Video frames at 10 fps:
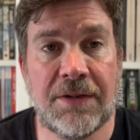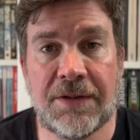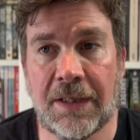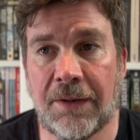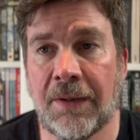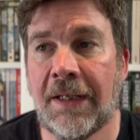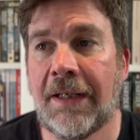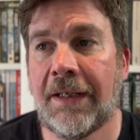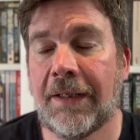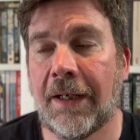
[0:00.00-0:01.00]
So
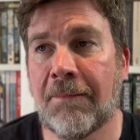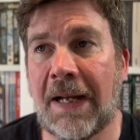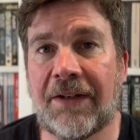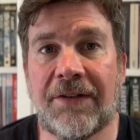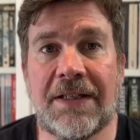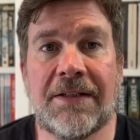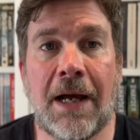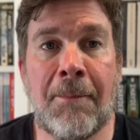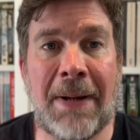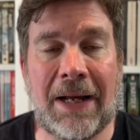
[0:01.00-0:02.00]
you know magazines
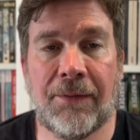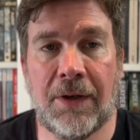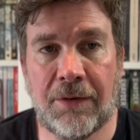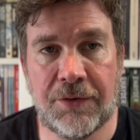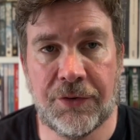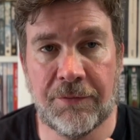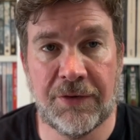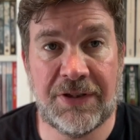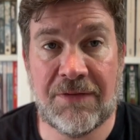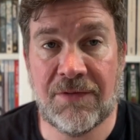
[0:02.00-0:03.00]
about the horror genre
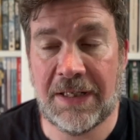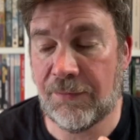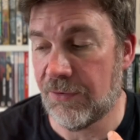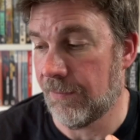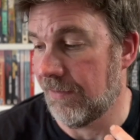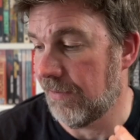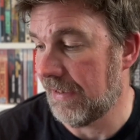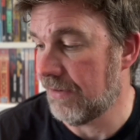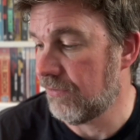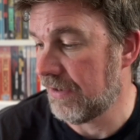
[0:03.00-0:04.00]
generally, which have been
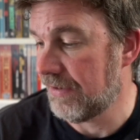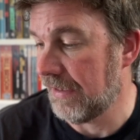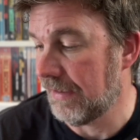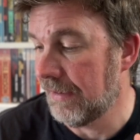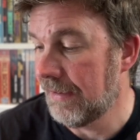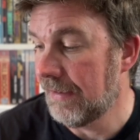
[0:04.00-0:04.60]
really interesting.